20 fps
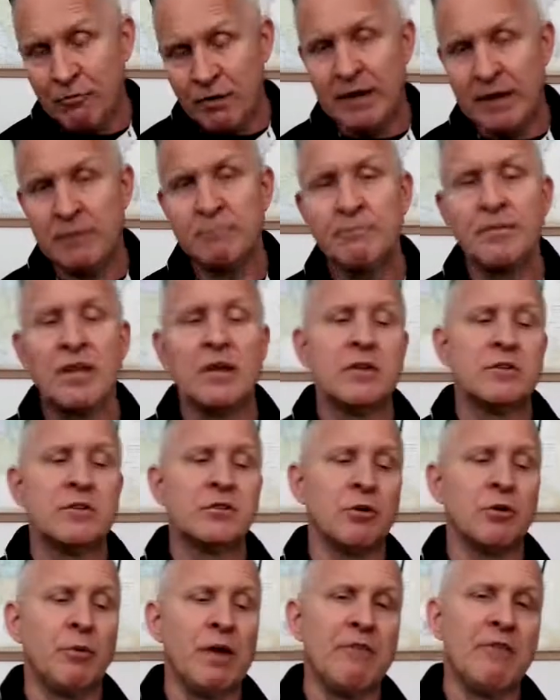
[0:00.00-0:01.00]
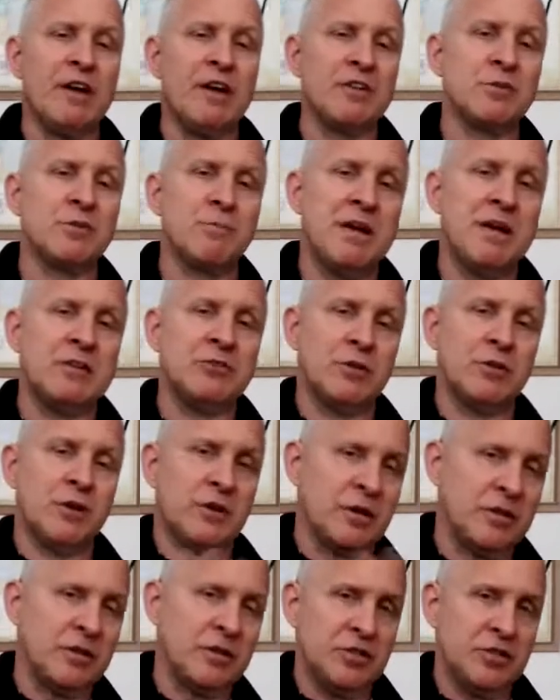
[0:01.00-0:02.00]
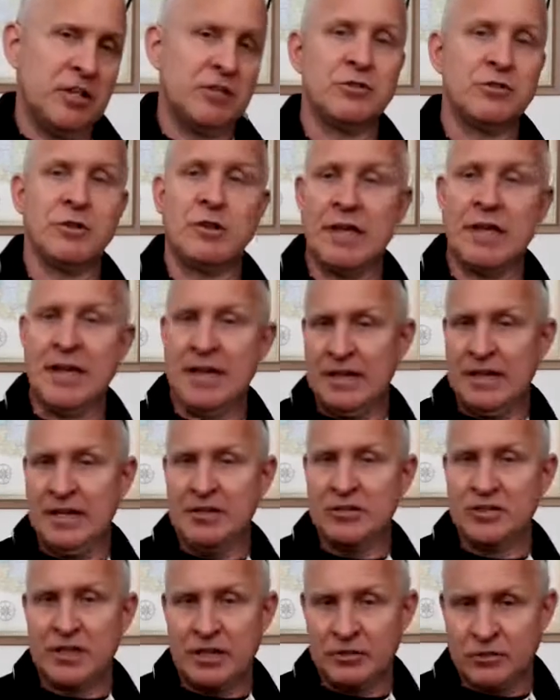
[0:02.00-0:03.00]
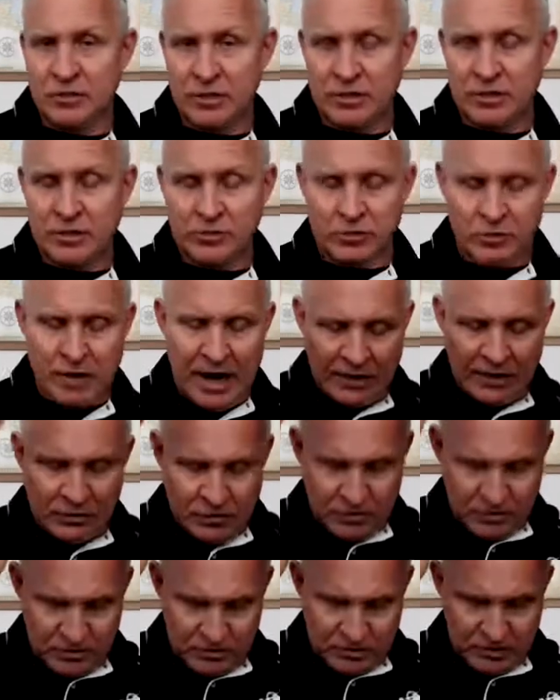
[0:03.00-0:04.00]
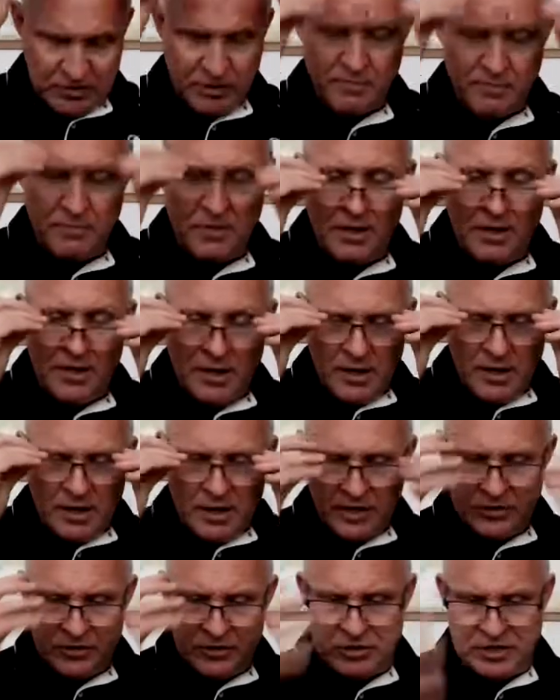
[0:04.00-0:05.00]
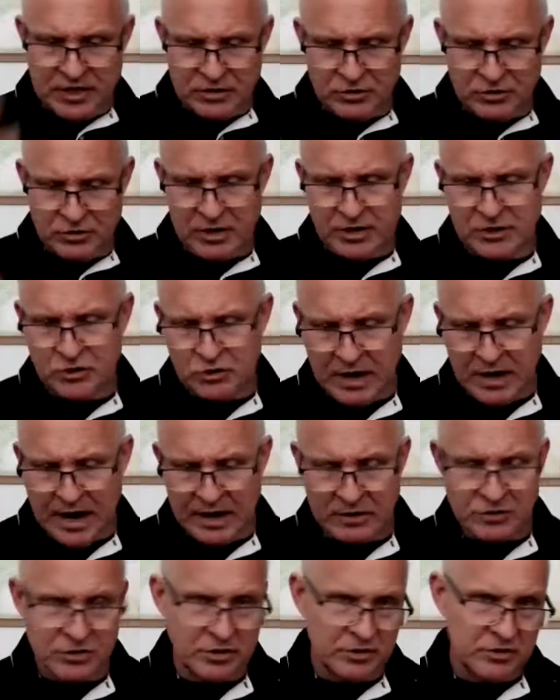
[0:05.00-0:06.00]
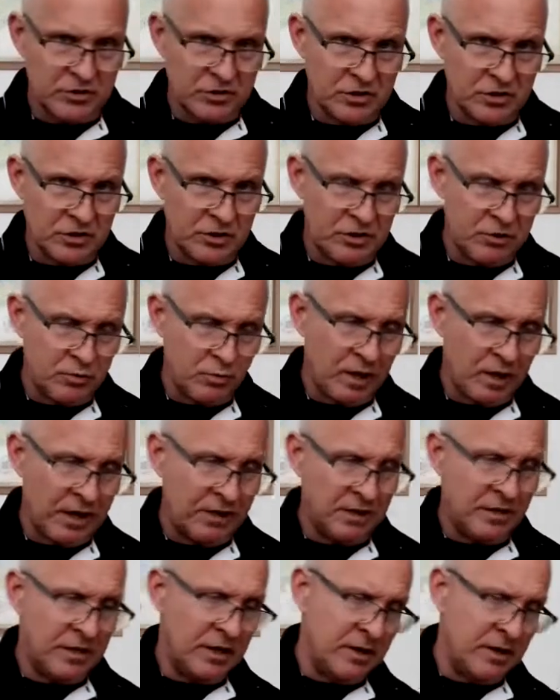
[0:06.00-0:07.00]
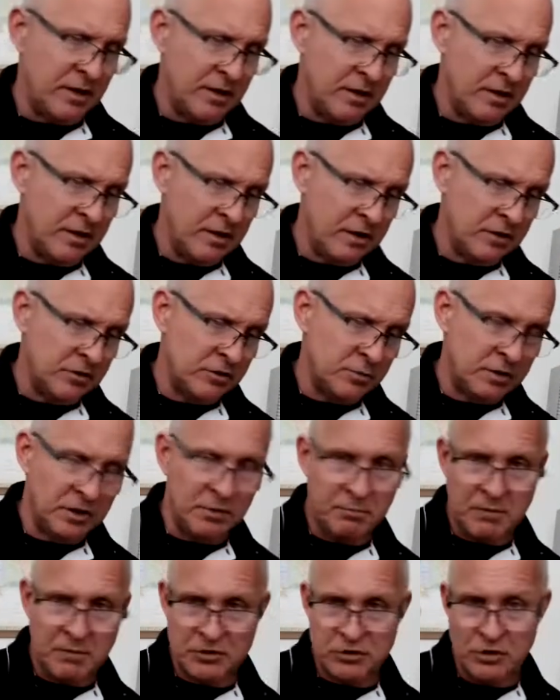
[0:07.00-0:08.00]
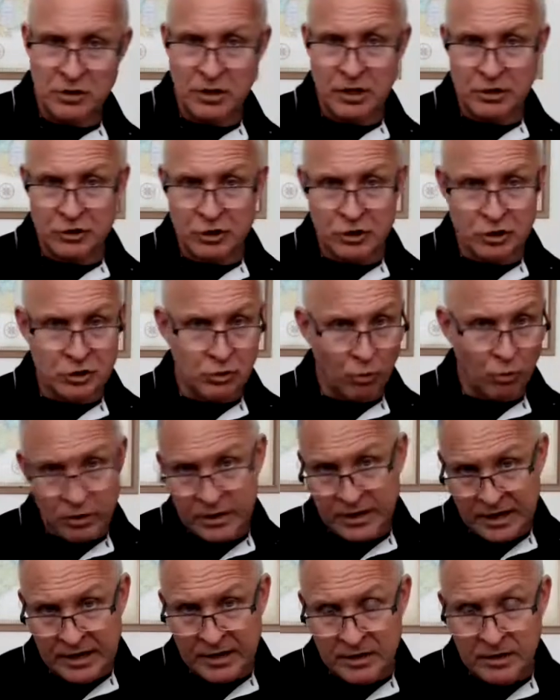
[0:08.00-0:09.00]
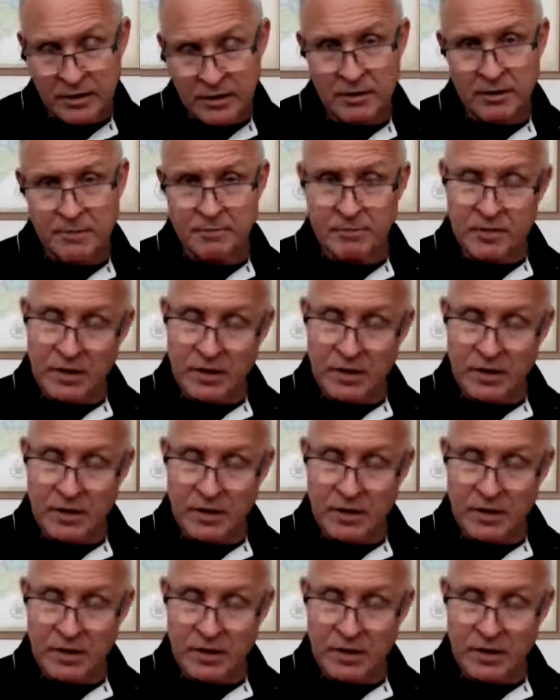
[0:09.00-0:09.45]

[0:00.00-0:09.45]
right? So we have isometric, concentric, and eccentric contractions. Concentric contractions is when the, uh, is when the muscle is shortening